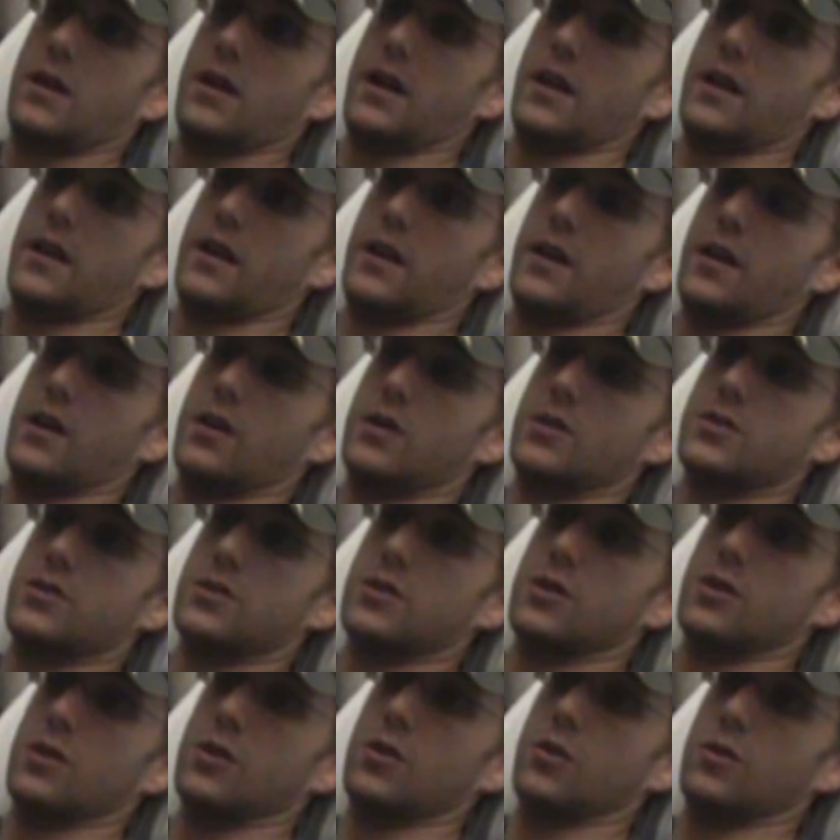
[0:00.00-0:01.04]
and I
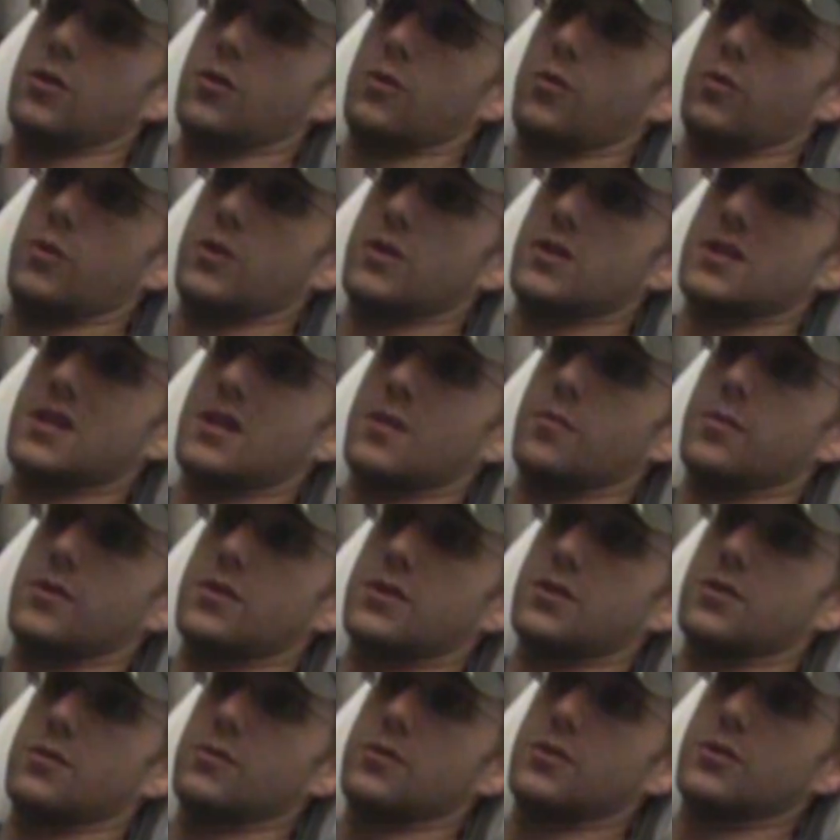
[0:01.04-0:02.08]
also was able
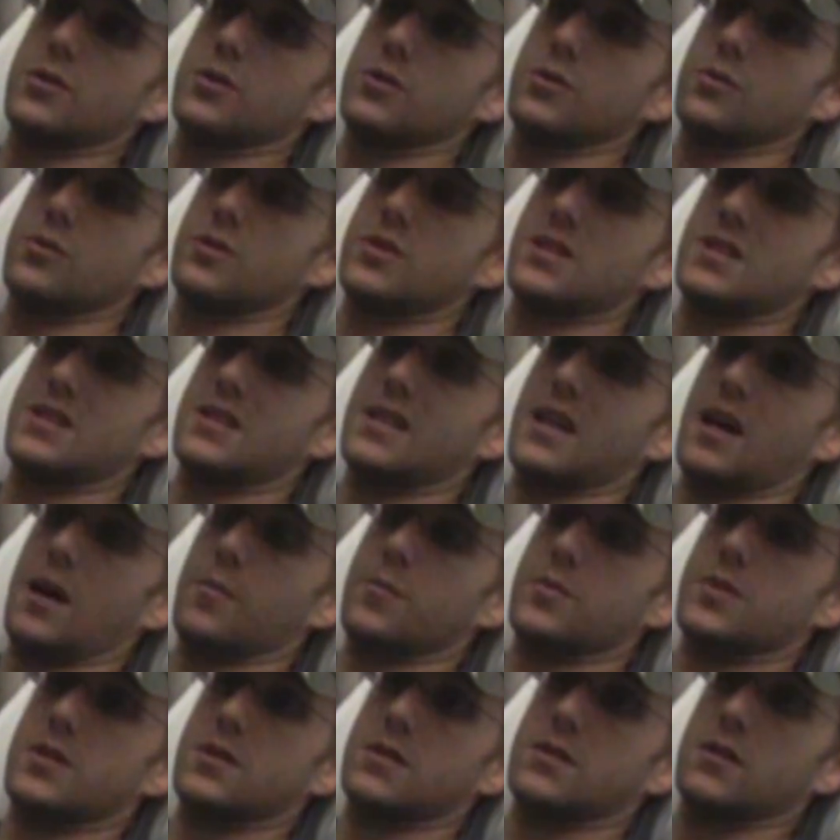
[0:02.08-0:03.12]
to do
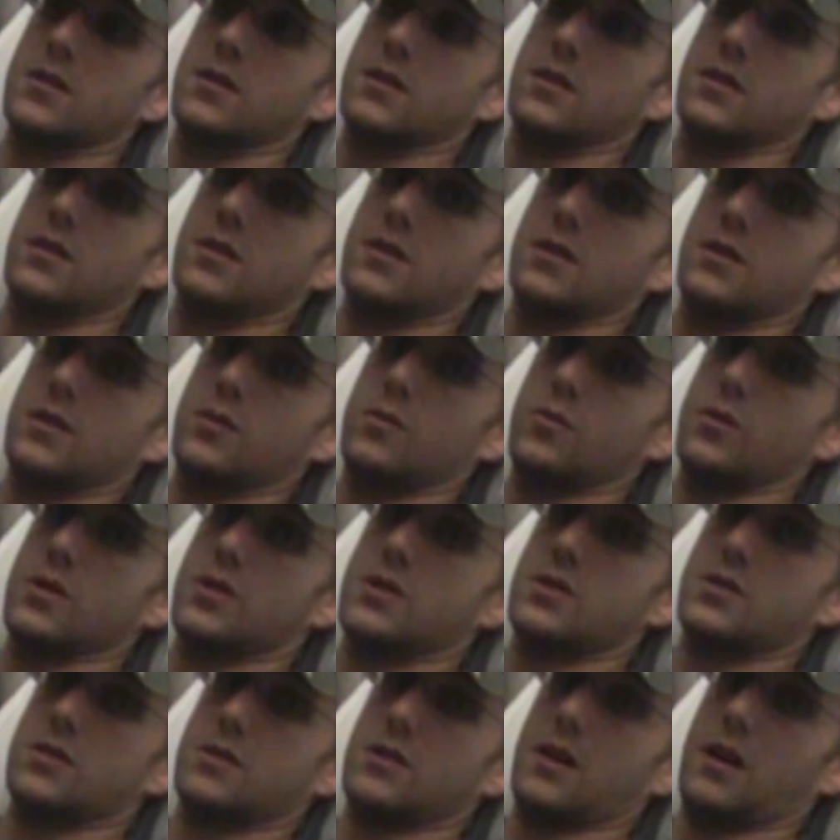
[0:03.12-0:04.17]
steps,
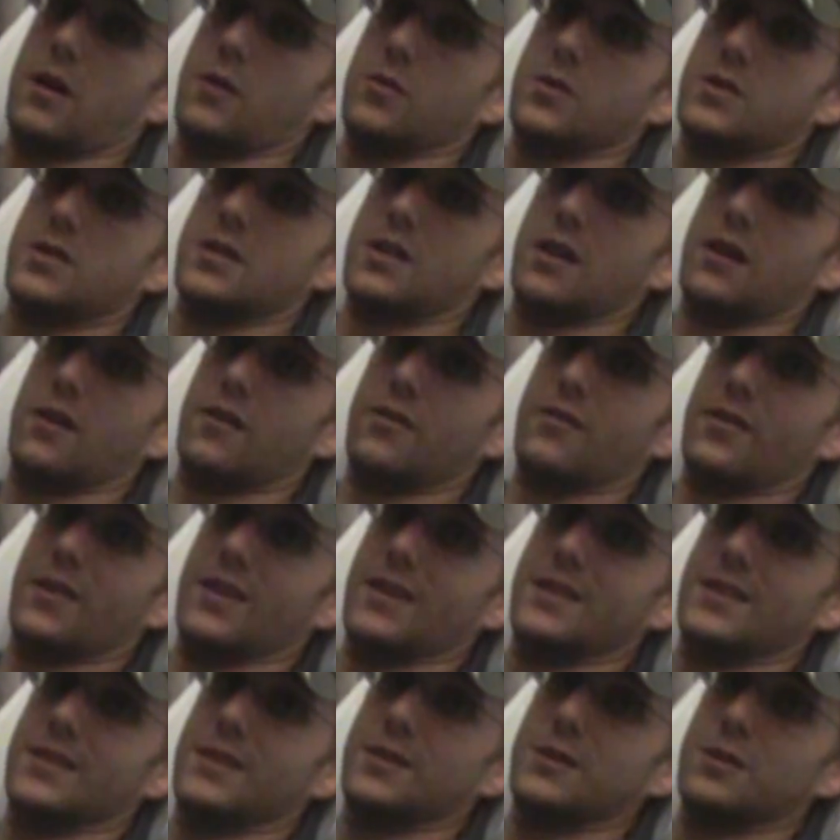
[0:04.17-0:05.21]
which I was
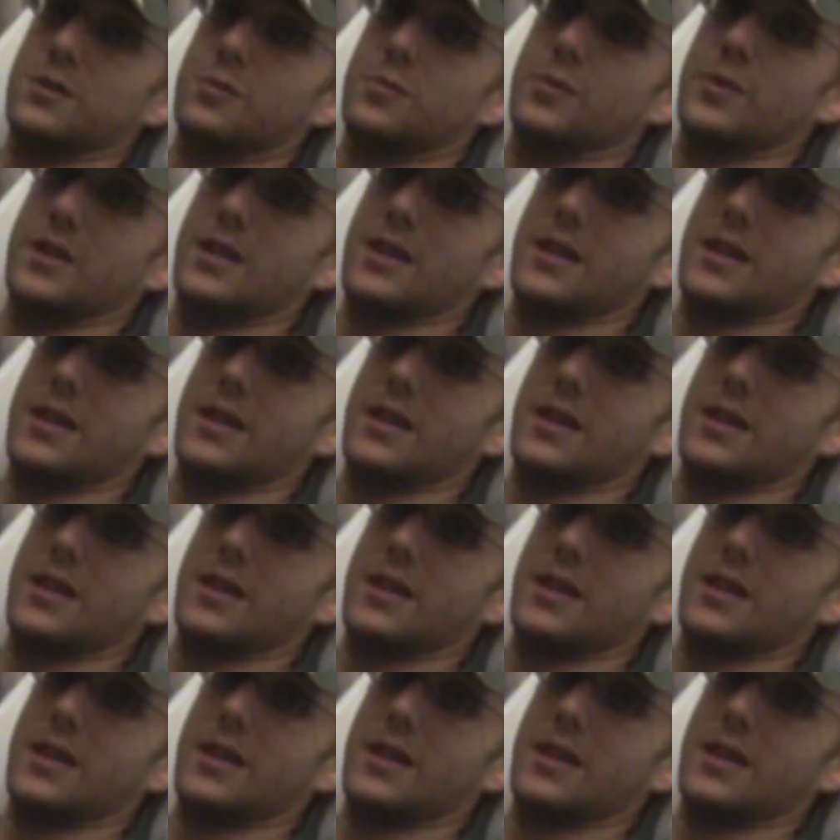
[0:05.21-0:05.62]
terrified to do, but